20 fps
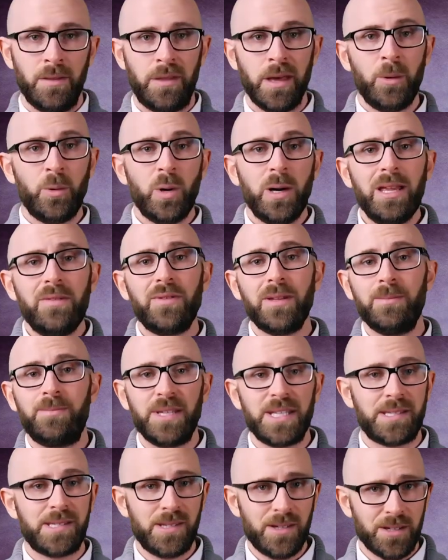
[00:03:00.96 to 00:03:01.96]
There were even
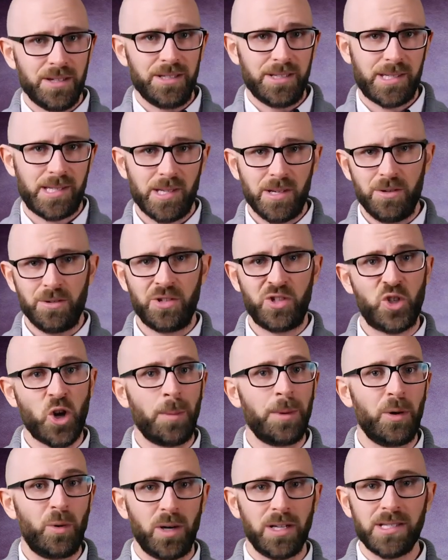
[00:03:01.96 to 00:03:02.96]
bisseurs, whose
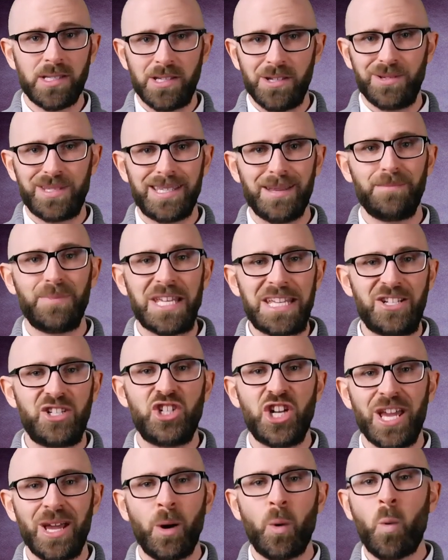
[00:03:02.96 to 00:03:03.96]
job it was to simply
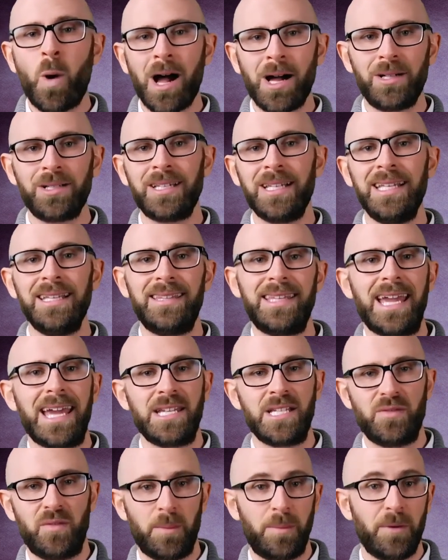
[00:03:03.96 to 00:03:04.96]
cheer wildly at the
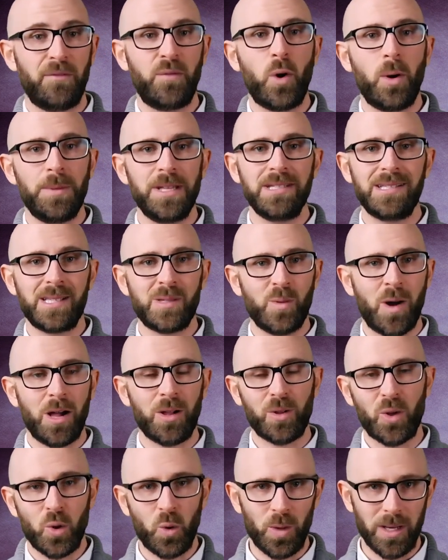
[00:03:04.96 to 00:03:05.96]
end of a performance
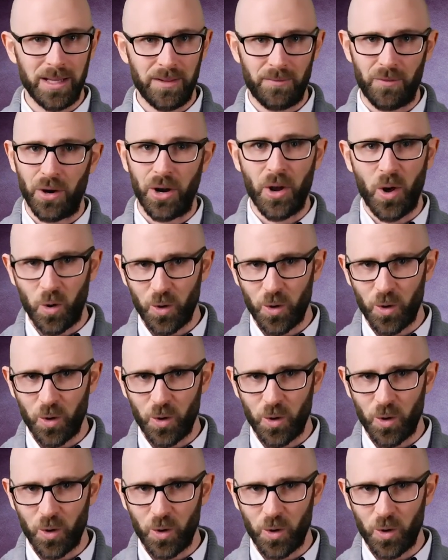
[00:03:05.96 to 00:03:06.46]
while calling for an